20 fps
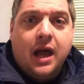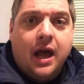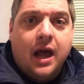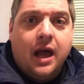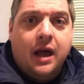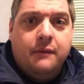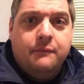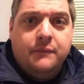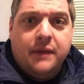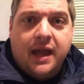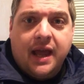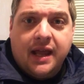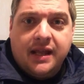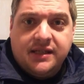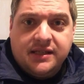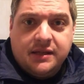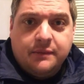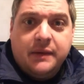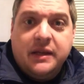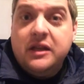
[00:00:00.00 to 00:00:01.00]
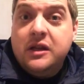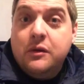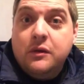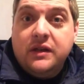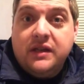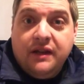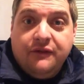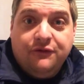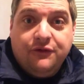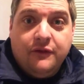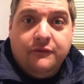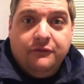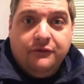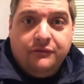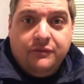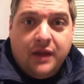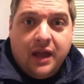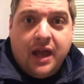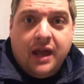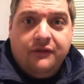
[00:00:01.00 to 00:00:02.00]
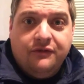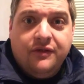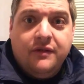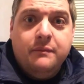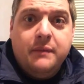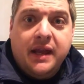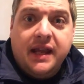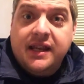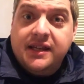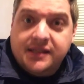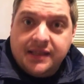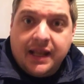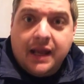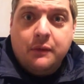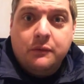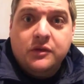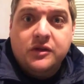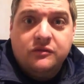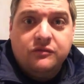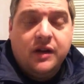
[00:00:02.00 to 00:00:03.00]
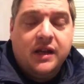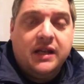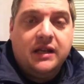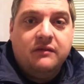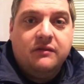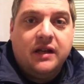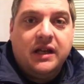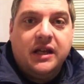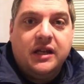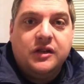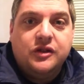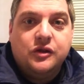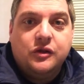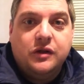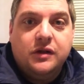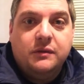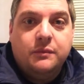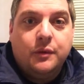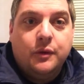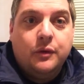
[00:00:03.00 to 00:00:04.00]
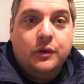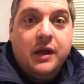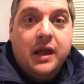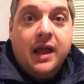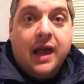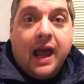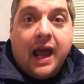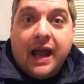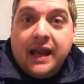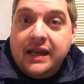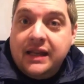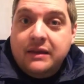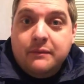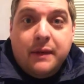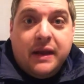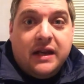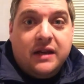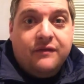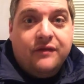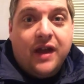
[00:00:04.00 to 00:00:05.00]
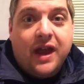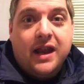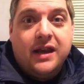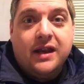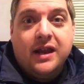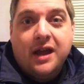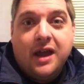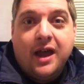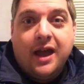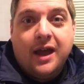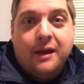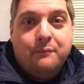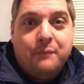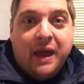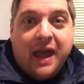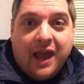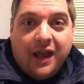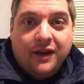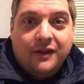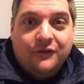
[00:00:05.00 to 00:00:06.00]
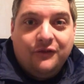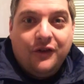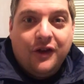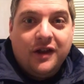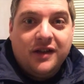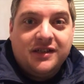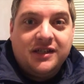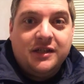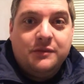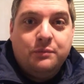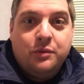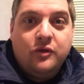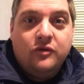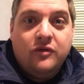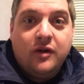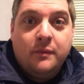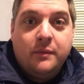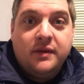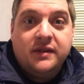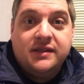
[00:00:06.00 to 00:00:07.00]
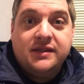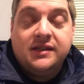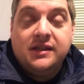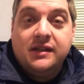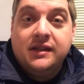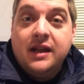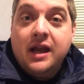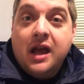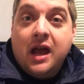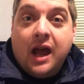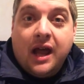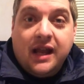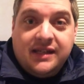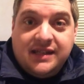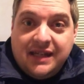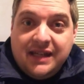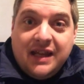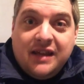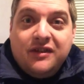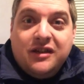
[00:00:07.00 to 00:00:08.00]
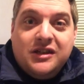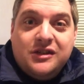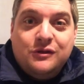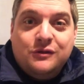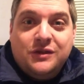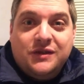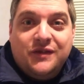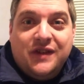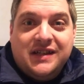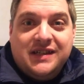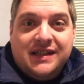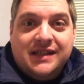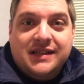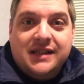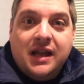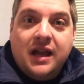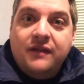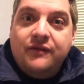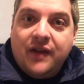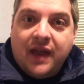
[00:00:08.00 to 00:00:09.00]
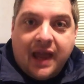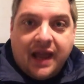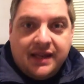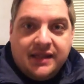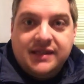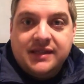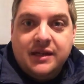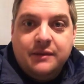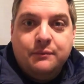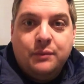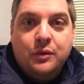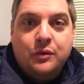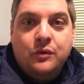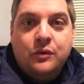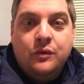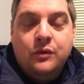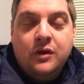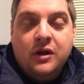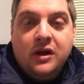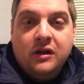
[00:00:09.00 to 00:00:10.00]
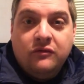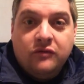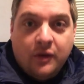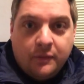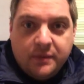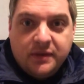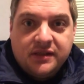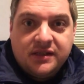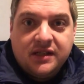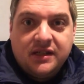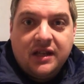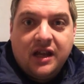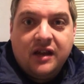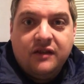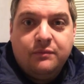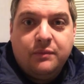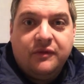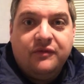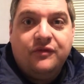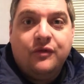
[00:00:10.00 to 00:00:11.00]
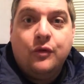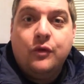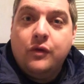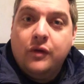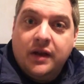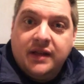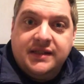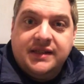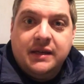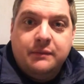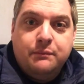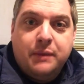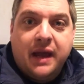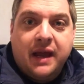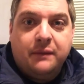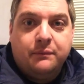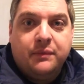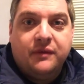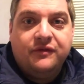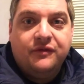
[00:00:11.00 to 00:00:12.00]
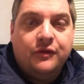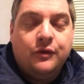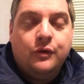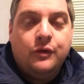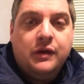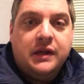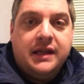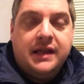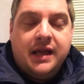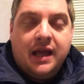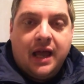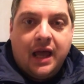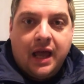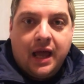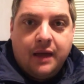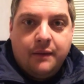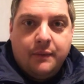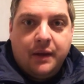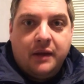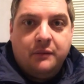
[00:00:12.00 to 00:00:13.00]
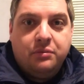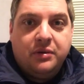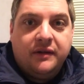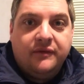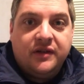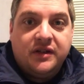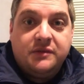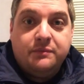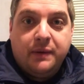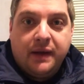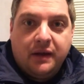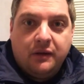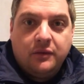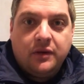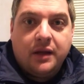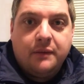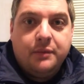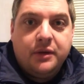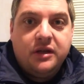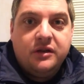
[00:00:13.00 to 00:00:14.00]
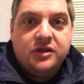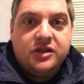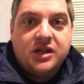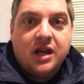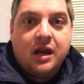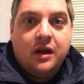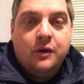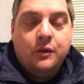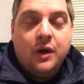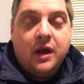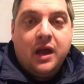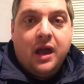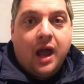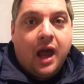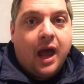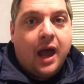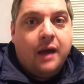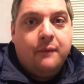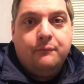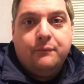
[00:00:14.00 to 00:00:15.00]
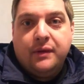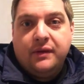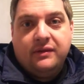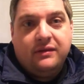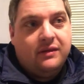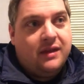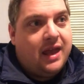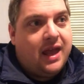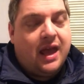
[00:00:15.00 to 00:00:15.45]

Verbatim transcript: um, and something new and different uh, for me. So that was really really enjoyable. And in the main event, uh, PAC versus Paul Robinson. I'd seen the other Swords of Essex live, hadn't seen Paul Robinson live before. I'd seen PAC before um, a previous BLW show, um, but